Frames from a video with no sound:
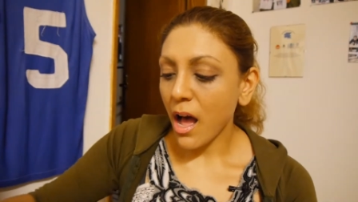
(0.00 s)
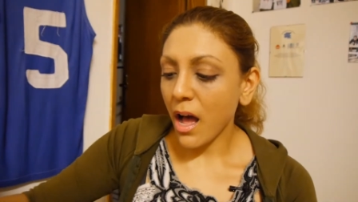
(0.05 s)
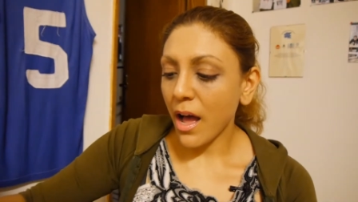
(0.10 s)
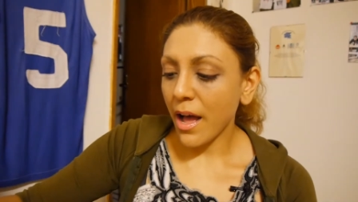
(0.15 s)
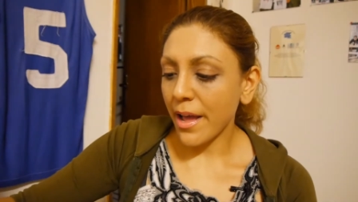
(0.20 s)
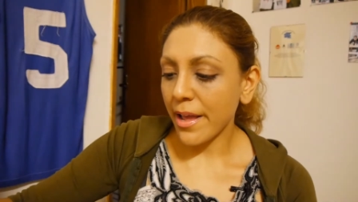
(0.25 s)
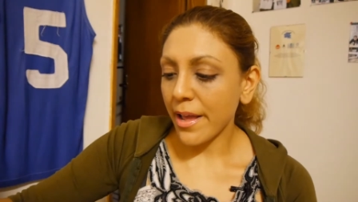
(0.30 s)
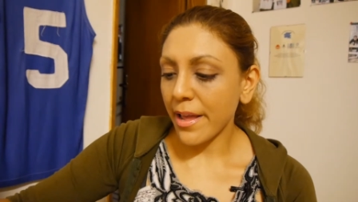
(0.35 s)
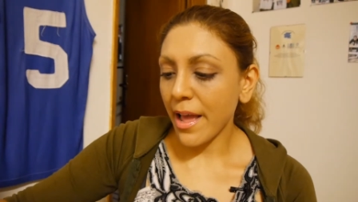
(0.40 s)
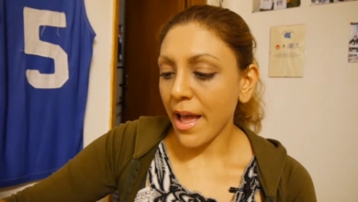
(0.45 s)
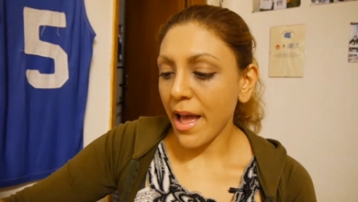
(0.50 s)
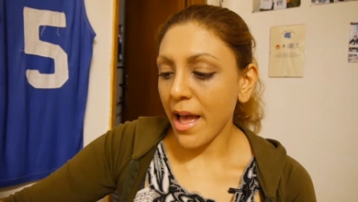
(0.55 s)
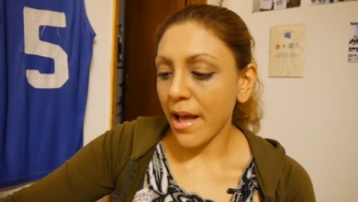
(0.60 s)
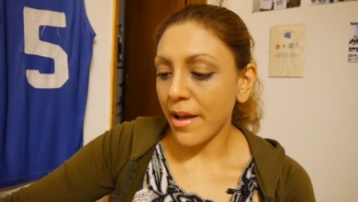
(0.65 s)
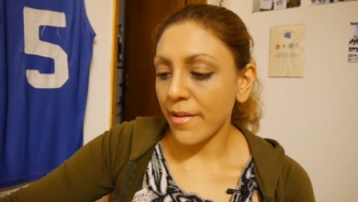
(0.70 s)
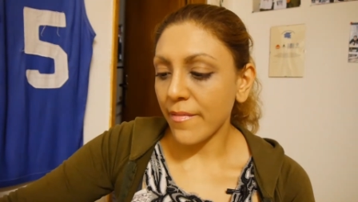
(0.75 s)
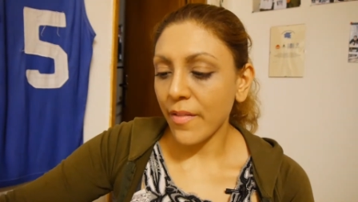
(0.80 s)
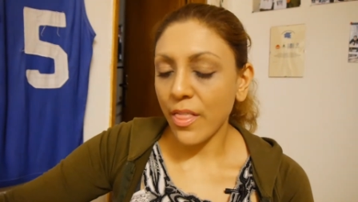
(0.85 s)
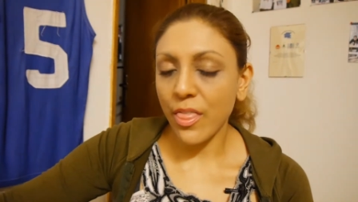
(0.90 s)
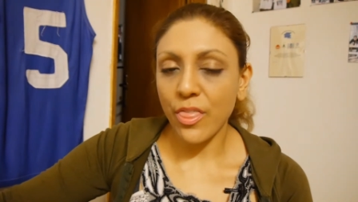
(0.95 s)
I
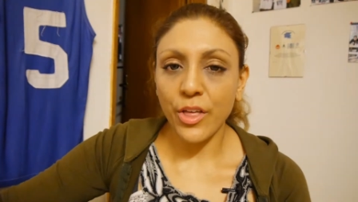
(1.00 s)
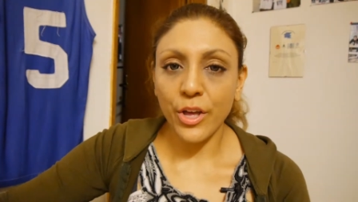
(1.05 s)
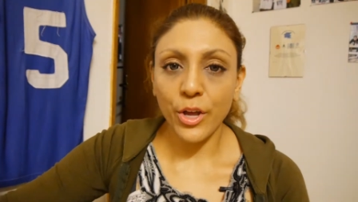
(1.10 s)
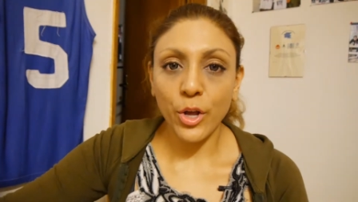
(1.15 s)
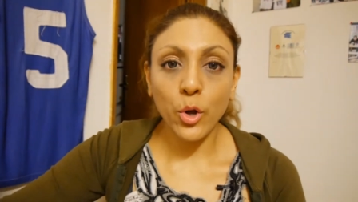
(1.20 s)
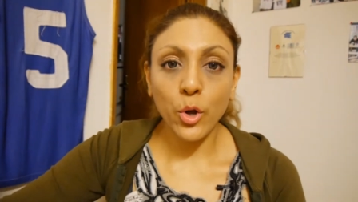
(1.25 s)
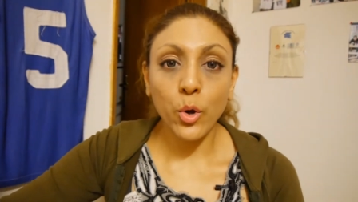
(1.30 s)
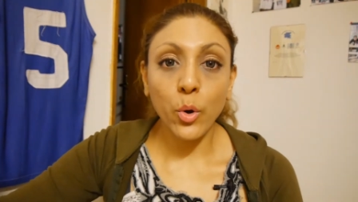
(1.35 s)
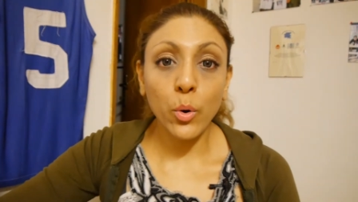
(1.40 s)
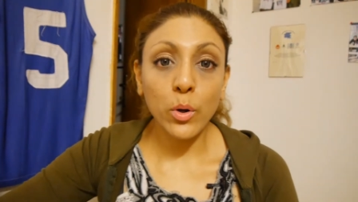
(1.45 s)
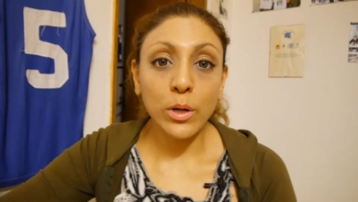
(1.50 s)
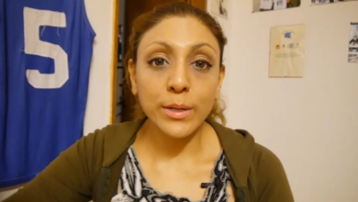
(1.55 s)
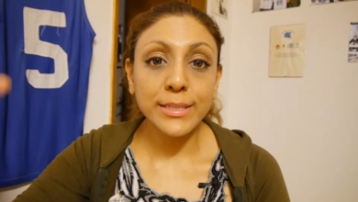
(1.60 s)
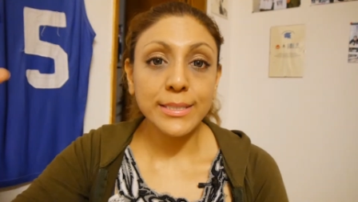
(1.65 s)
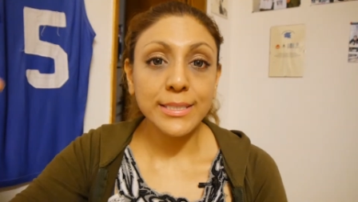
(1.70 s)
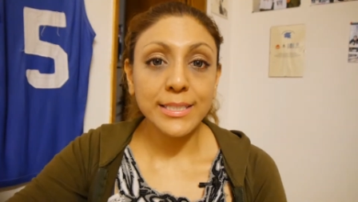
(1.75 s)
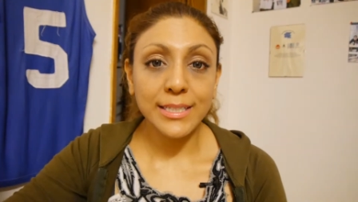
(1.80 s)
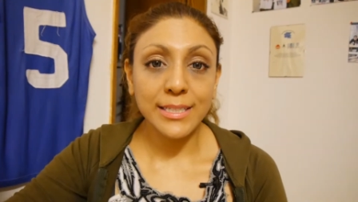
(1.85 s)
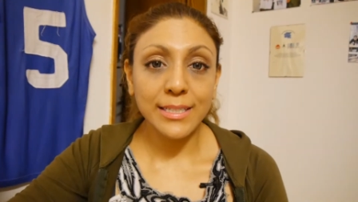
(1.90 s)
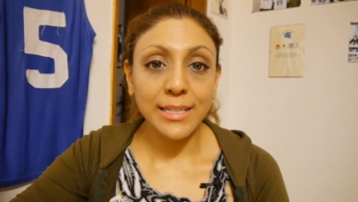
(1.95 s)
have the
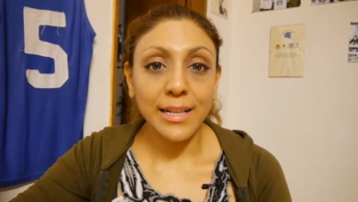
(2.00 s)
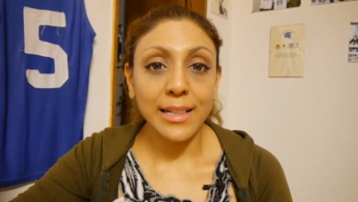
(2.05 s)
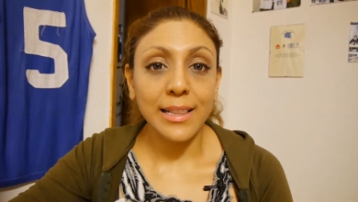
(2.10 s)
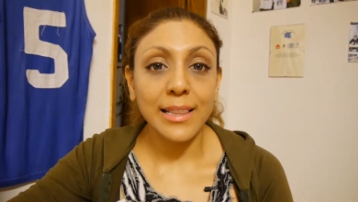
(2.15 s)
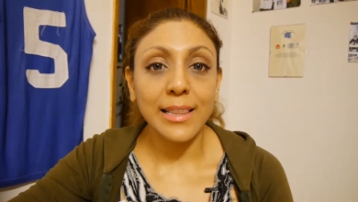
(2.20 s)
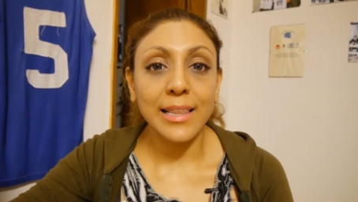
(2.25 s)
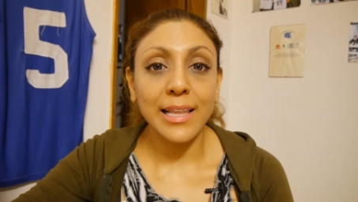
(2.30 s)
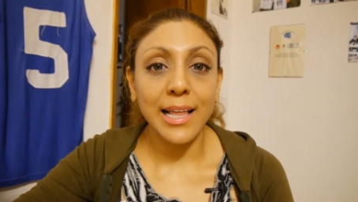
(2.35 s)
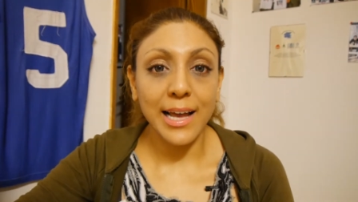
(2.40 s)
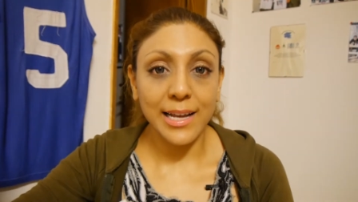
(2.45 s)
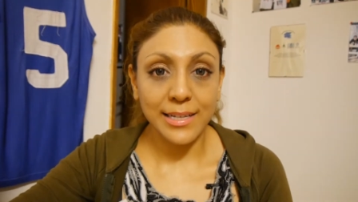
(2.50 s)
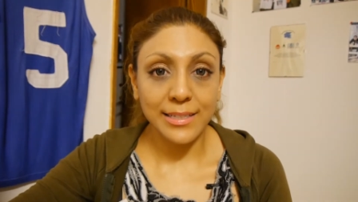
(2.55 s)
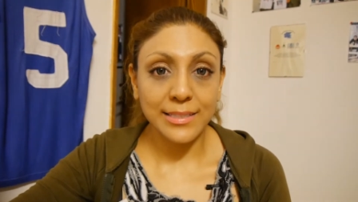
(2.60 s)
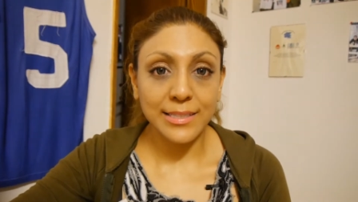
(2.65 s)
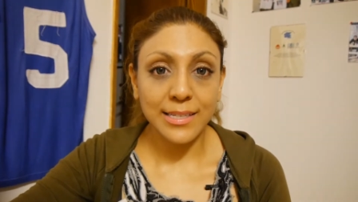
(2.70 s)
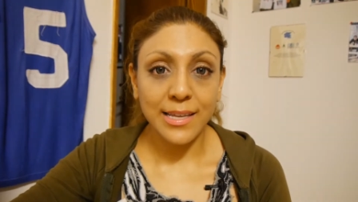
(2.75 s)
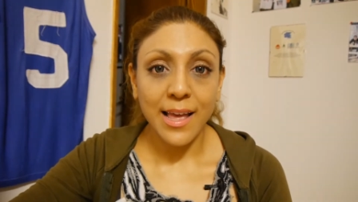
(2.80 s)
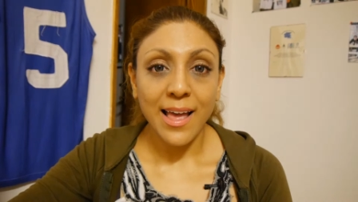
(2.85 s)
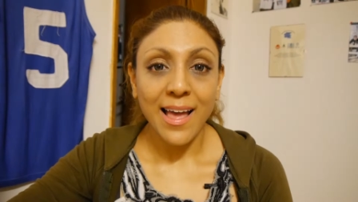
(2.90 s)
golden light.